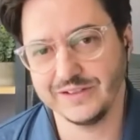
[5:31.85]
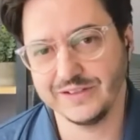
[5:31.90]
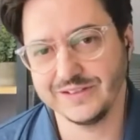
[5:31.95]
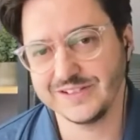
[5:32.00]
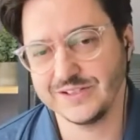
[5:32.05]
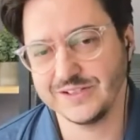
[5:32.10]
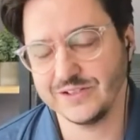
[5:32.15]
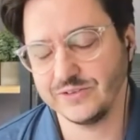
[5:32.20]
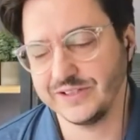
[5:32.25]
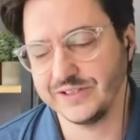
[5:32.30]

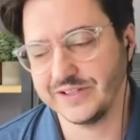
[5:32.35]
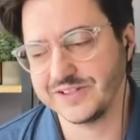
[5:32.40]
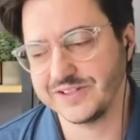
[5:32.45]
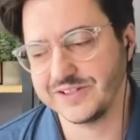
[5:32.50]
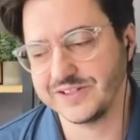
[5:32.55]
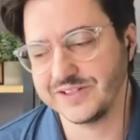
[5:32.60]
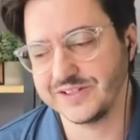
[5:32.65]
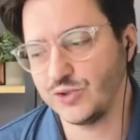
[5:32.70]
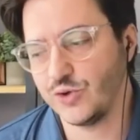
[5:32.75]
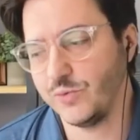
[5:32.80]
So there's
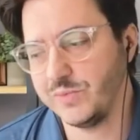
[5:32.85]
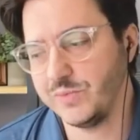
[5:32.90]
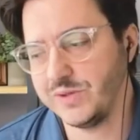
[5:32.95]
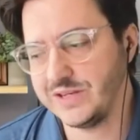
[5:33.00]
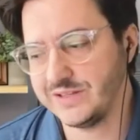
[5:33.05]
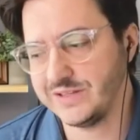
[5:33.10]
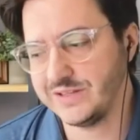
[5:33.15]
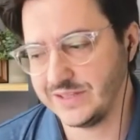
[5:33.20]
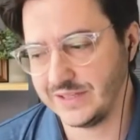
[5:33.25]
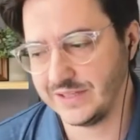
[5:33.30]
so
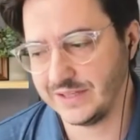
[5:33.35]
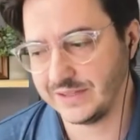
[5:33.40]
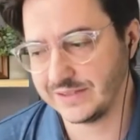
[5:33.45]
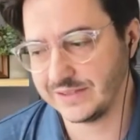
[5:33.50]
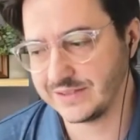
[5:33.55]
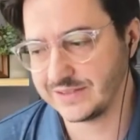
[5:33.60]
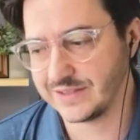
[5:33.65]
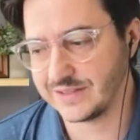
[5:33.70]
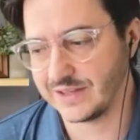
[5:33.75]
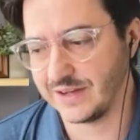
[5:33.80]
many
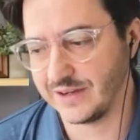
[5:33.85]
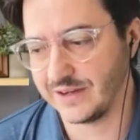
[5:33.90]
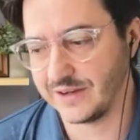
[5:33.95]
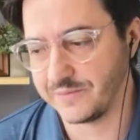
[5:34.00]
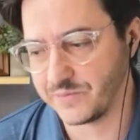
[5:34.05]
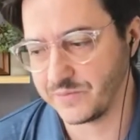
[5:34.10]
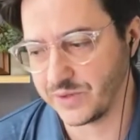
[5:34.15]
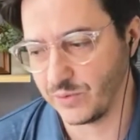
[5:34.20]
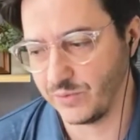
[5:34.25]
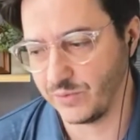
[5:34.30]
things
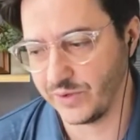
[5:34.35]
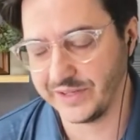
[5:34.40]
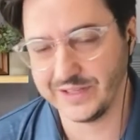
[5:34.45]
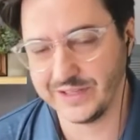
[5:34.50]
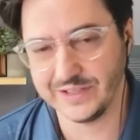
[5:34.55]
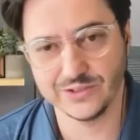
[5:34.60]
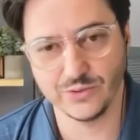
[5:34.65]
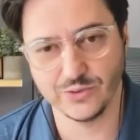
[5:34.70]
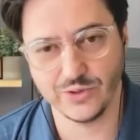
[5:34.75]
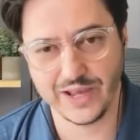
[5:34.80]
um,
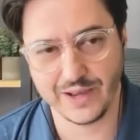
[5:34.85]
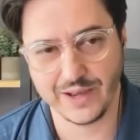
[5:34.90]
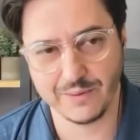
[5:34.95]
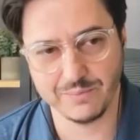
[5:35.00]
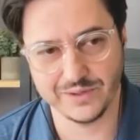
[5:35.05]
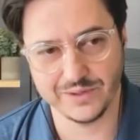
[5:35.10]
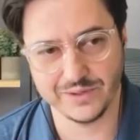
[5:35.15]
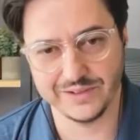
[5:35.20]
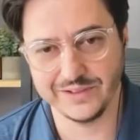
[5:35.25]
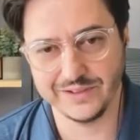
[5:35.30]
waiting to
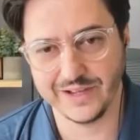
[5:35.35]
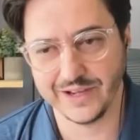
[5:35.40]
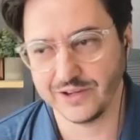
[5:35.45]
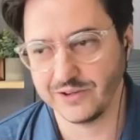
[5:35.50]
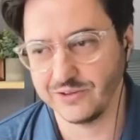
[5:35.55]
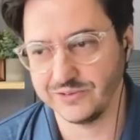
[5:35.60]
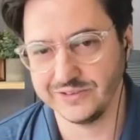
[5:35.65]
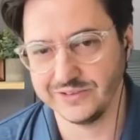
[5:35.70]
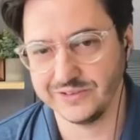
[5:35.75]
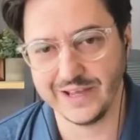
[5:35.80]
happen that
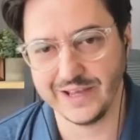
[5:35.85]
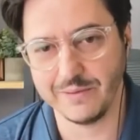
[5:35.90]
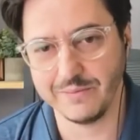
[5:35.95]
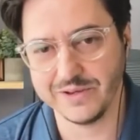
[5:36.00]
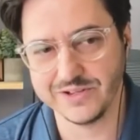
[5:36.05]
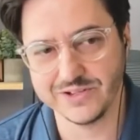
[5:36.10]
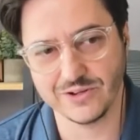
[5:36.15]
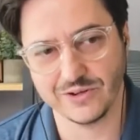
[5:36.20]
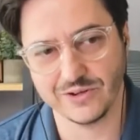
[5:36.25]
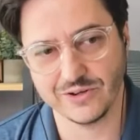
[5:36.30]
could
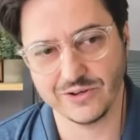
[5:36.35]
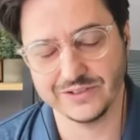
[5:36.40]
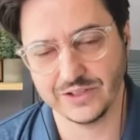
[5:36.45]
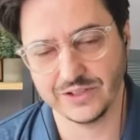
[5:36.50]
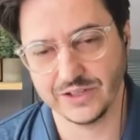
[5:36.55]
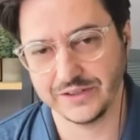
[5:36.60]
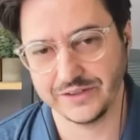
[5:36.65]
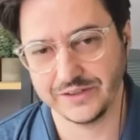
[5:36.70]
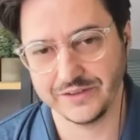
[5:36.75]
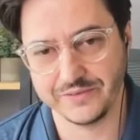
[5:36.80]
damage our
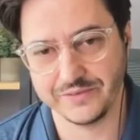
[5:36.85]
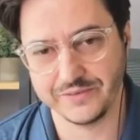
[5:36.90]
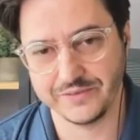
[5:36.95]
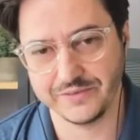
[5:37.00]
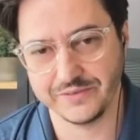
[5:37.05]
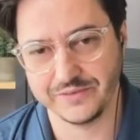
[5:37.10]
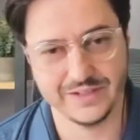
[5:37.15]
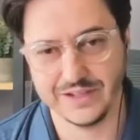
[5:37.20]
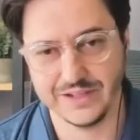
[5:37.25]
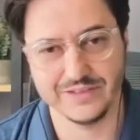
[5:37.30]
entire
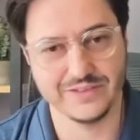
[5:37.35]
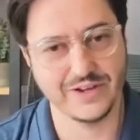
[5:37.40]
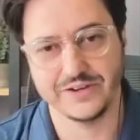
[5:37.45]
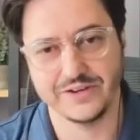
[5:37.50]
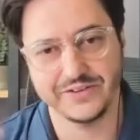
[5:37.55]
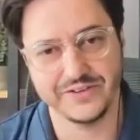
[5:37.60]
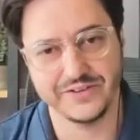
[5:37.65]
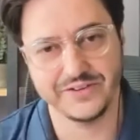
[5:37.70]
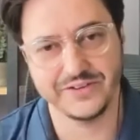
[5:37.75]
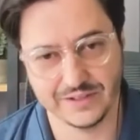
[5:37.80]
the
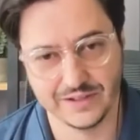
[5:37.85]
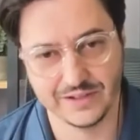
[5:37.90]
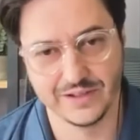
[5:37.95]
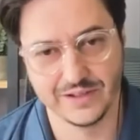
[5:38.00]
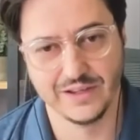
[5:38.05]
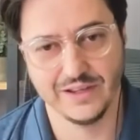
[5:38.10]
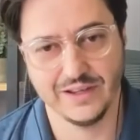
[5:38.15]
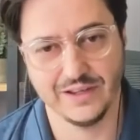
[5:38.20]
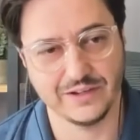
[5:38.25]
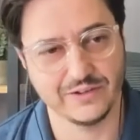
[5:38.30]
entire thing
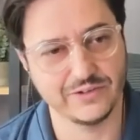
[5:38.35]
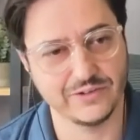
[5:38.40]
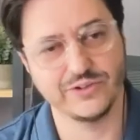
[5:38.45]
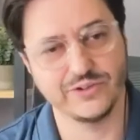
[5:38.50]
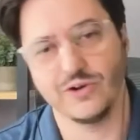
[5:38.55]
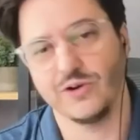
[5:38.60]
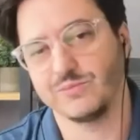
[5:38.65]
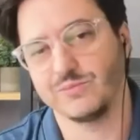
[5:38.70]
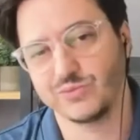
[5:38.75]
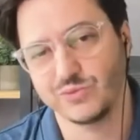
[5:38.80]
and could
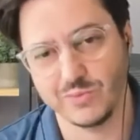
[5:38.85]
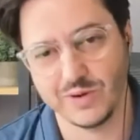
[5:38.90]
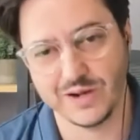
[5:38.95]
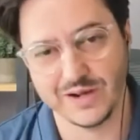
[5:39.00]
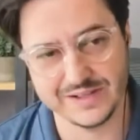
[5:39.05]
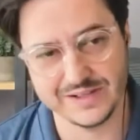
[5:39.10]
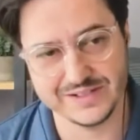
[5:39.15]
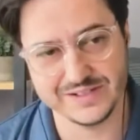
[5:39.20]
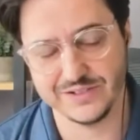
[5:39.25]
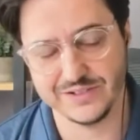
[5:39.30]

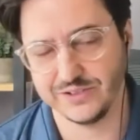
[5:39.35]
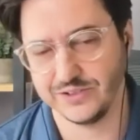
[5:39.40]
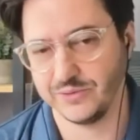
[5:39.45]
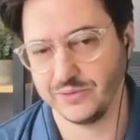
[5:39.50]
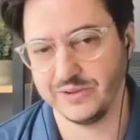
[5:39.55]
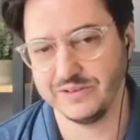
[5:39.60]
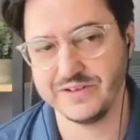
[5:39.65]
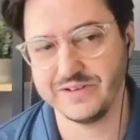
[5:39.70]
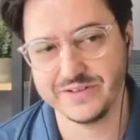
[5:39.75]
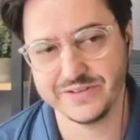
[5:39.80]
compromise, you
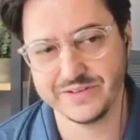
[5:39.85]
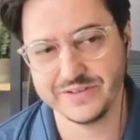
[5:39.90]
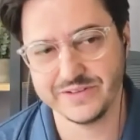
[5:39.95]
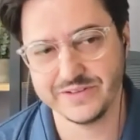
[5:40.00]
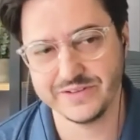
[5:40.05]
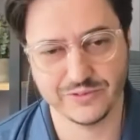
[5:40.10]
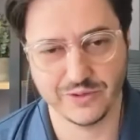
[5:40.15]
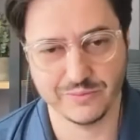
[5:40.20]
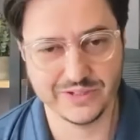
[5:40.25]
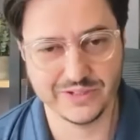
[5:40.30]
know,
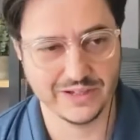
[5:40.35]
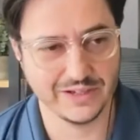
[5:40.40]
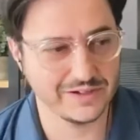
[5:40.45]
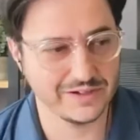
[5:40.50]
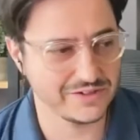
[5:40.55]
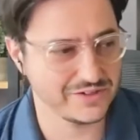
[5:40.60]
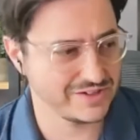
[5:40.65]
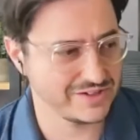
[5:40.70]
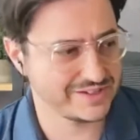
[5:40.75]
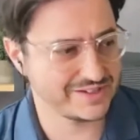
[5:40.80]
anything from the
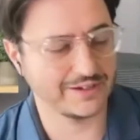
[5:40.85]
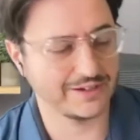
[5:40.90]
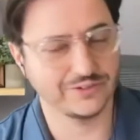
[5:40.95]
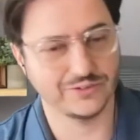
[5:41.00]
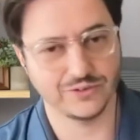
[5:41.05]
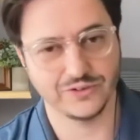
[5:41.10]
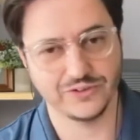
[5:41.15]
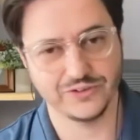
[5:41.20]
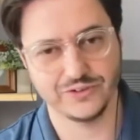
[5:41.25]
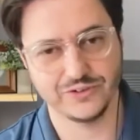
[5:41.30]
energy
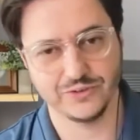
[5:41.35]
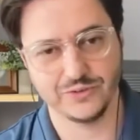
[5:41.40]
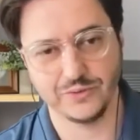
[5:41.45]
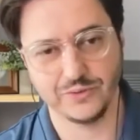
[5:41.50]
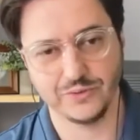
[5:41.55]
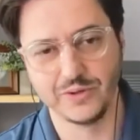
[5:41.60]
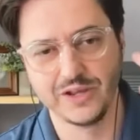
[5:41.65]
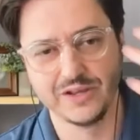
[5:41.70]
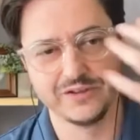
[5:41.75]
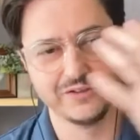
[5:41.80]
sector
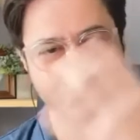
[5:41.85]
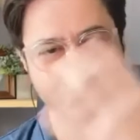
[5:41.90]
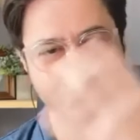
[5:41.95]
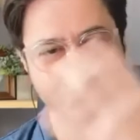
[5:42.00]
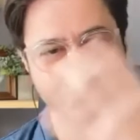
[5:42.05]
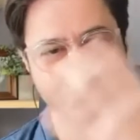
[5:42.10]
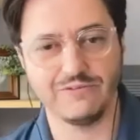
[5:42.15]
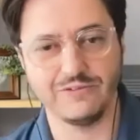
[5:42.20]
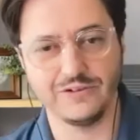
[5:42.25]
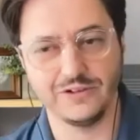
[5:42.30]
to
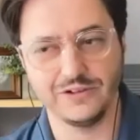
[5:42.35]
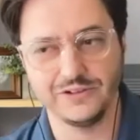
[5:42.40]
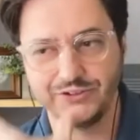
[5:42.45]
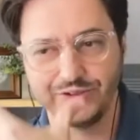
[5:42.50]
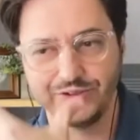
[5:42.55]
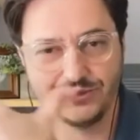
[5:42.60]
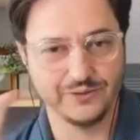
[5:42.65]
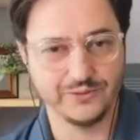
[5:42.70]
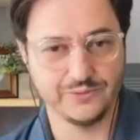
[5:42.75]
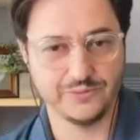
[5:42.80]
travel
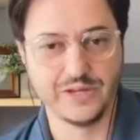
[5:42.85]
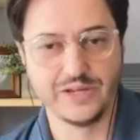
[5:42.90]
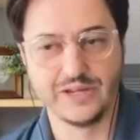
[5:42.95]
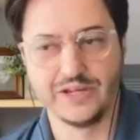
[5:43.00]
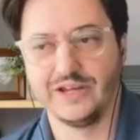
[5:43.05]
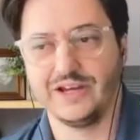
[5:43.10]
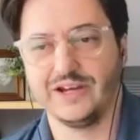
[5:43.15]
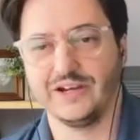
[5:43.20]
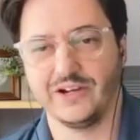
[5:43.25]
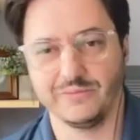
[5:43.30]
to
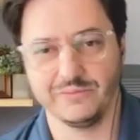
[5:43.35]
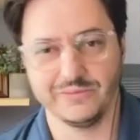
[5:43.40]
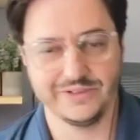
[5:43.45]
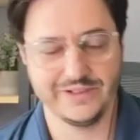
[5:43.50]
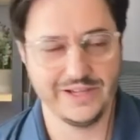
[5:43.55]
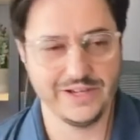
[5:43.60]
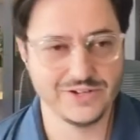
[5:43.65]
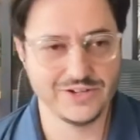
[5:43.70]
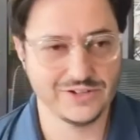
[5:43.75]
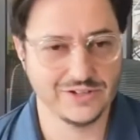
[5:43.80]

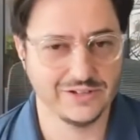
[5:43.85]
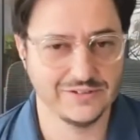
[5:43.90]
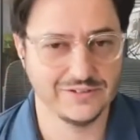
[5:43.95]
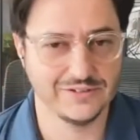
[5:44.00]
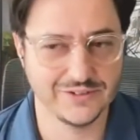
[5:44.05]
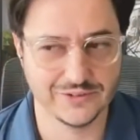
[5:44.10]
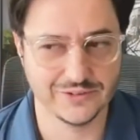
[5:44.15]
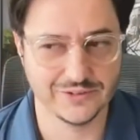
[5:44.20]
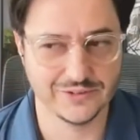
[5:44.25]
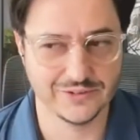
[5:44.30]
accommodation
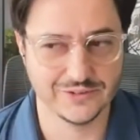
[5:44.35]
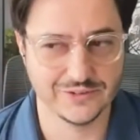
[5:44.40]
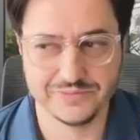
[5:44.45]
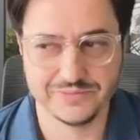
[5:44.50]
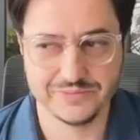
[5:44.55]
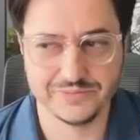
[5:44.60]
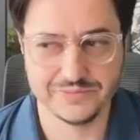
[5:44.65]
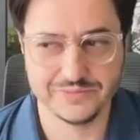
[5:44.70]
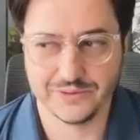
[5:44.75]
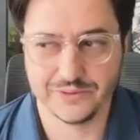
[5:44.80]
to
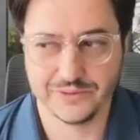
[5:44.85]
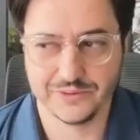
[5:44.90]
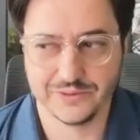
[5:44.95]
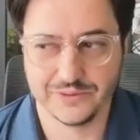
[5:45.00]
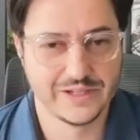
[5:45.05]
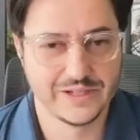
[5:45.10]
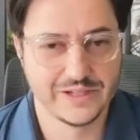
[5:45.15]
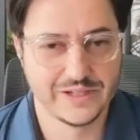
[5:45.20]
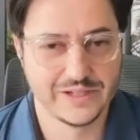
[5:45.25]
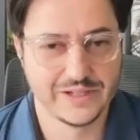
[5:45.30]
you know
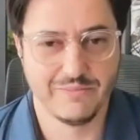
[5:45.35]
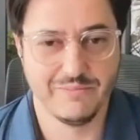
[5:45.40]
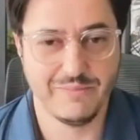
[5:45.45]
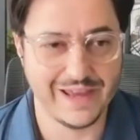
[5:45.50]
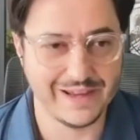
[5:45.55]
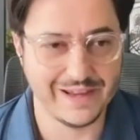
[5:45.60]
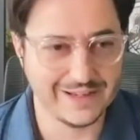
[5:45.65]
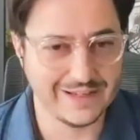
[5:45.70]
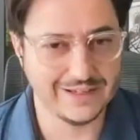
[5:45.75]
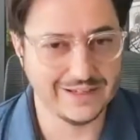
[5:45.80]

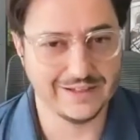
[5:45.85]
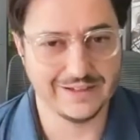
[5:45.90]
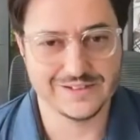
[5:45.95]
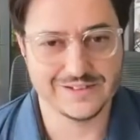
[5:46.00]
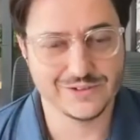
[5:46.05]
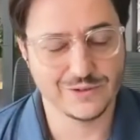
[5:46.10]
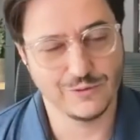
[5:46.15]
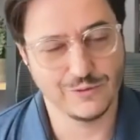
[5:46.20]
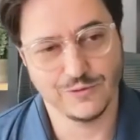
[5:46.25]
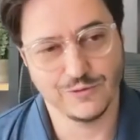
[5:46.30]
banking
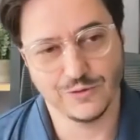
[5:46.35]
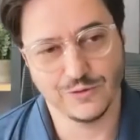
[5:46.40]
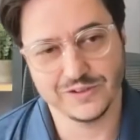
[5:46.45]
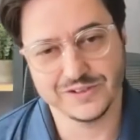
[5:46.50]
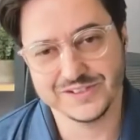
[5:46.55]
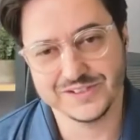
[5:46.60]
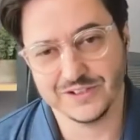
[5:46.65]
and so forth.